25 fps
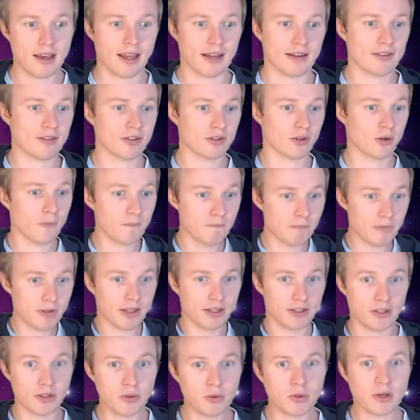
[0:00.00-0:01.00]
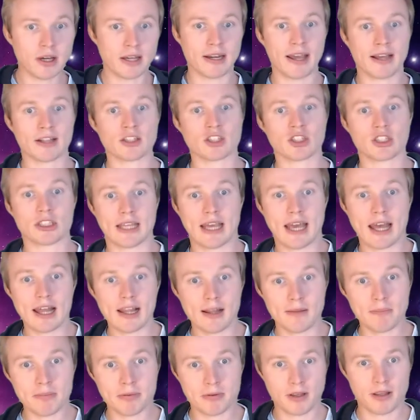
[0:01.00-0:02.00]
And so you can actually
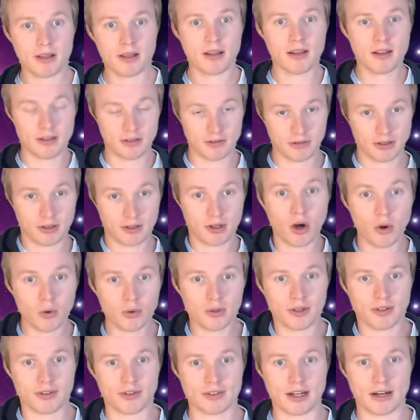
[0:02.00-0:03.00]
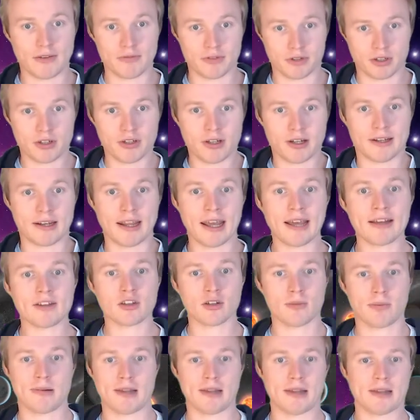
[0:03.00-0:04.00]
help co-discover an
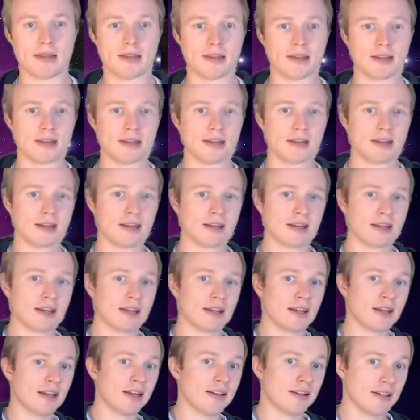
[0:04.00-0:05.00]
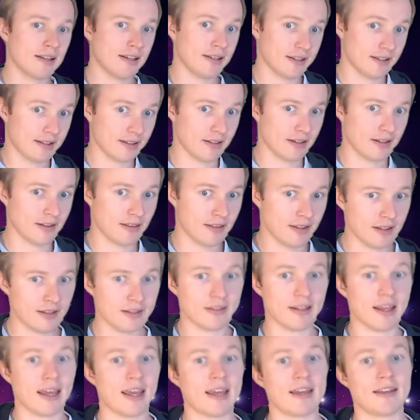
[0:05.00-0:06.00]
exoplanet. The caveat is
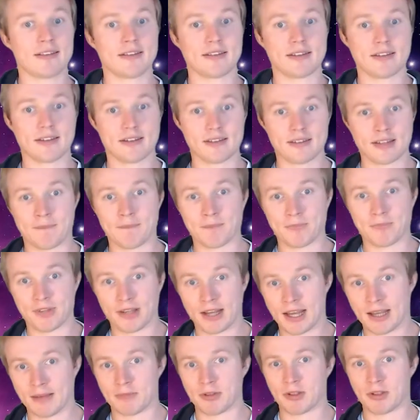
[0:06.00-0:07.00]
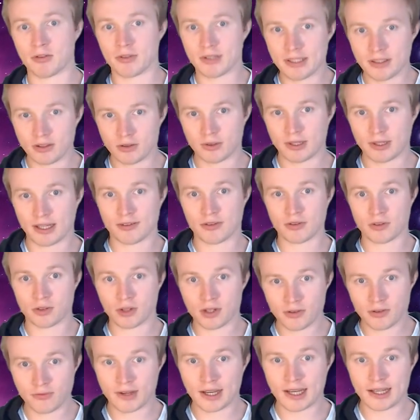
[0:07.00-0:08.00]
this takes some time. You need to get
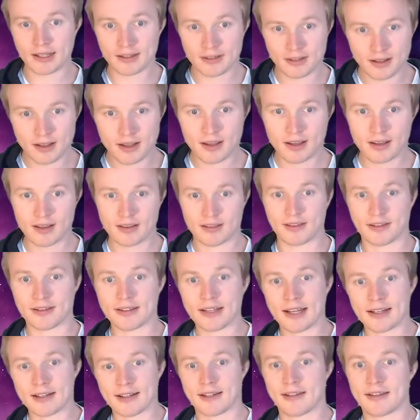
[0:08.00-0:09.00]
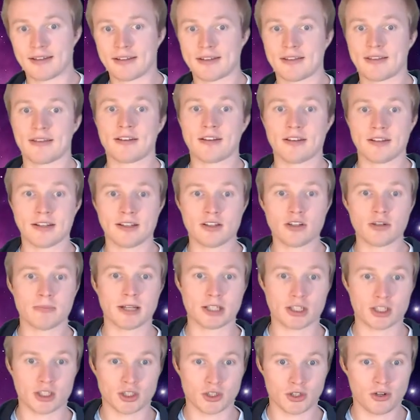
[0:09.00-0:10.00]
certified. The scientists there need to
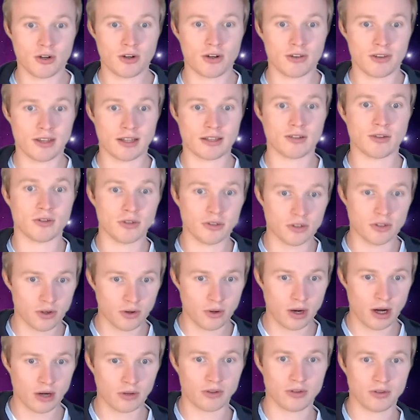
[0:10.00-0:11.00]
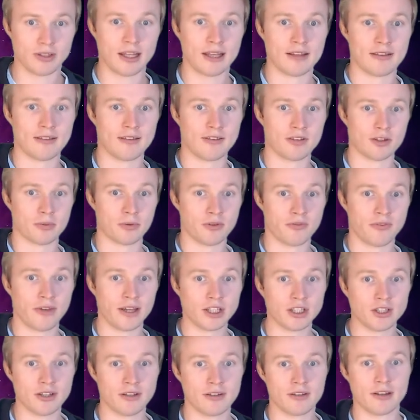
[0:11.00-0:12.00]
make sure that you know how to take these
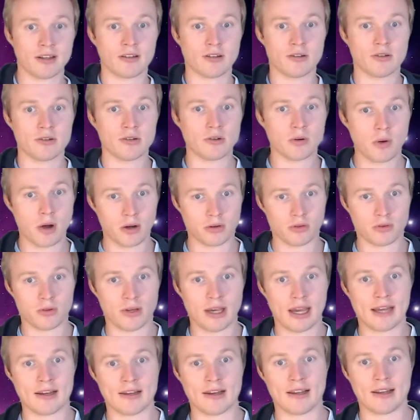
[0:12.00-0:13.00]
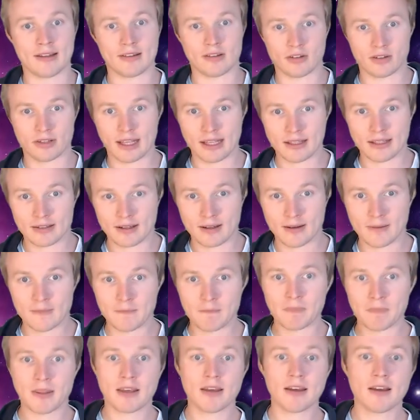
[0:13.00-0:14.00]
observations, that you know how to analyze your data.